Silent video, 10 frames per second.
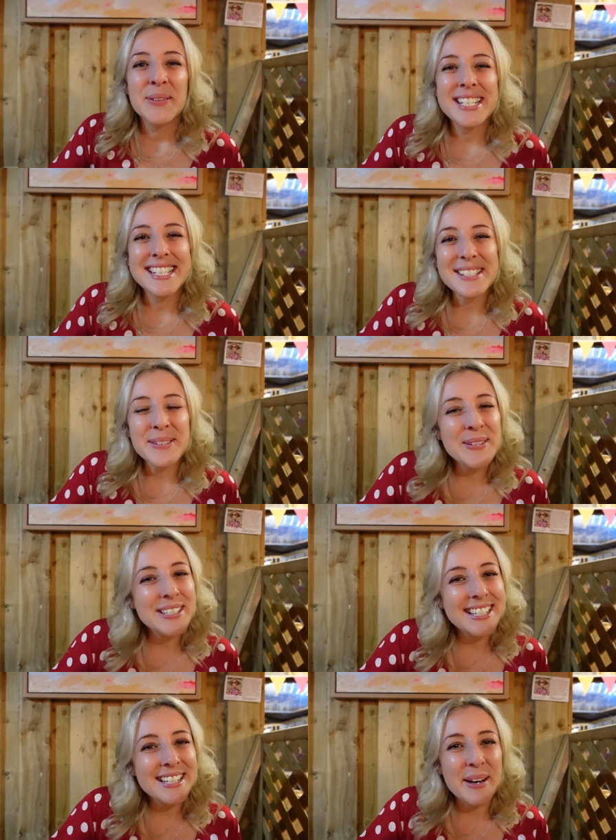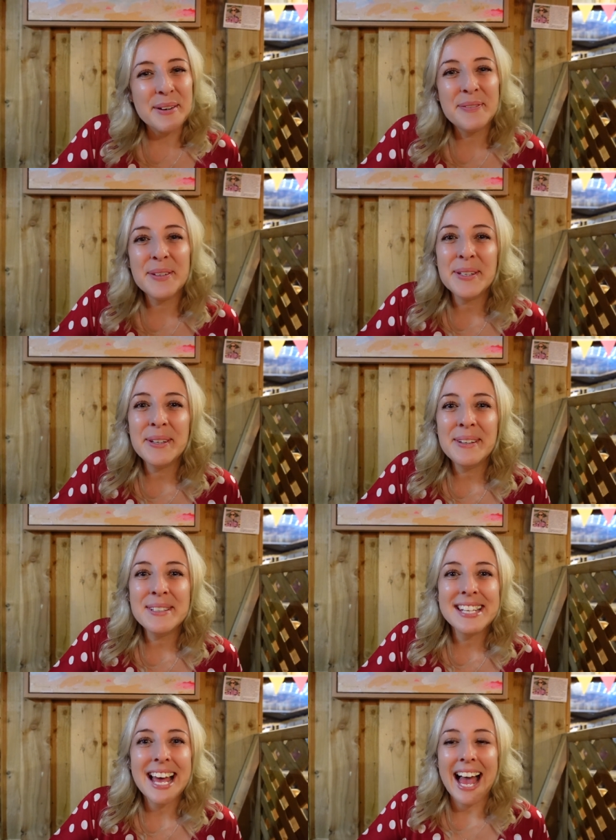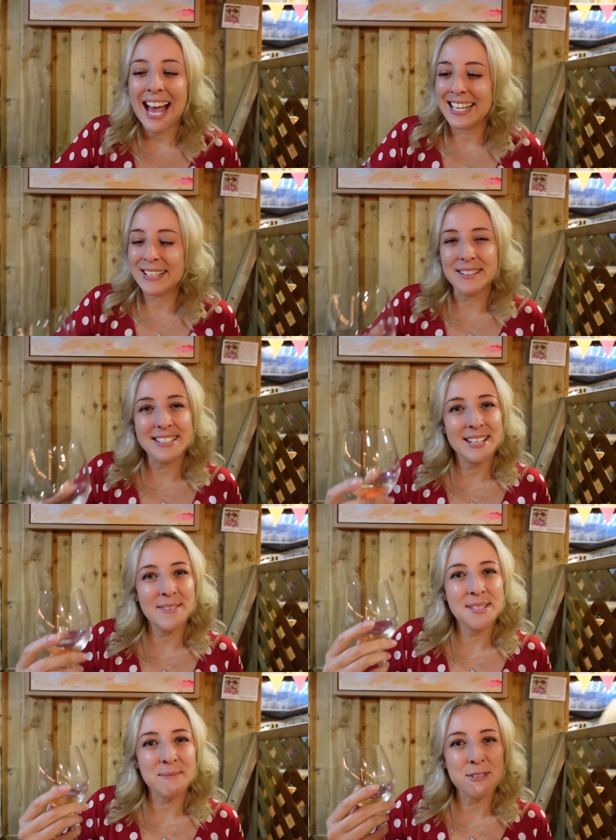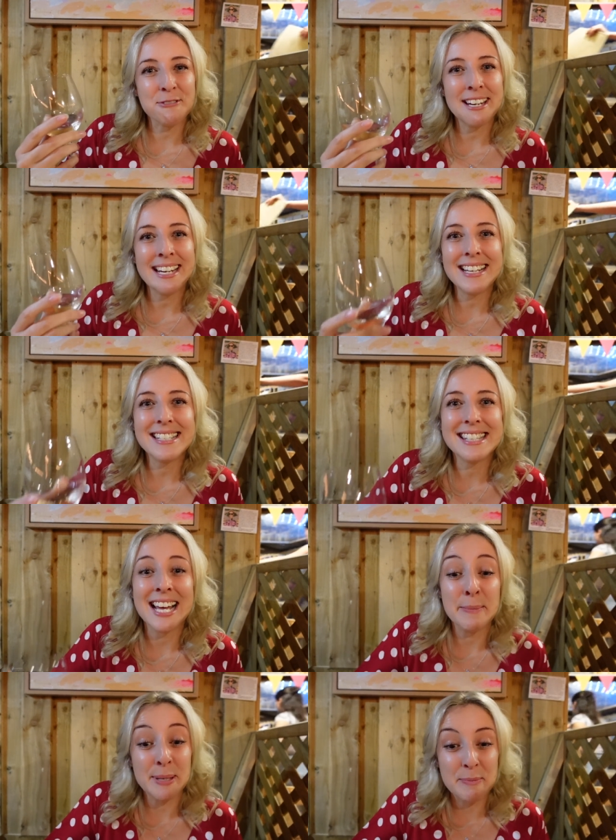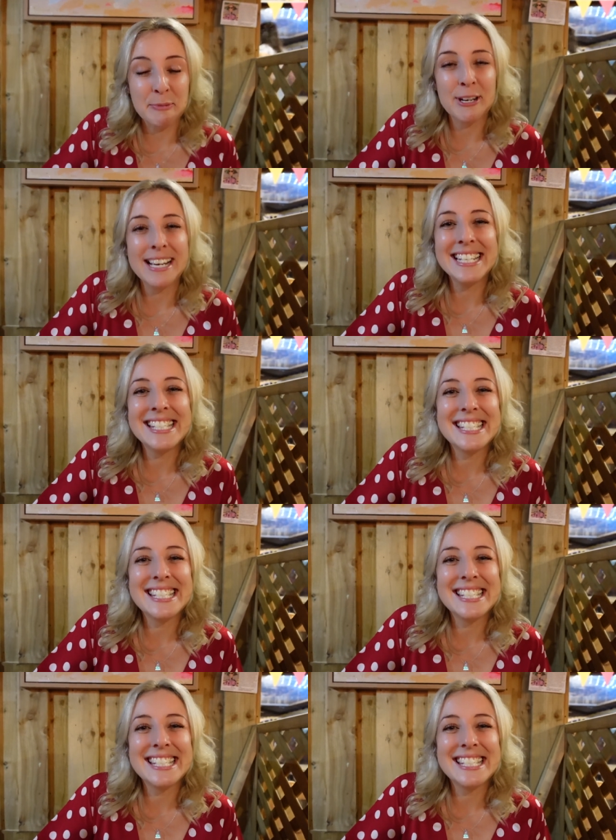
We just ordered our food and got ourselves some drinks and a bit of bread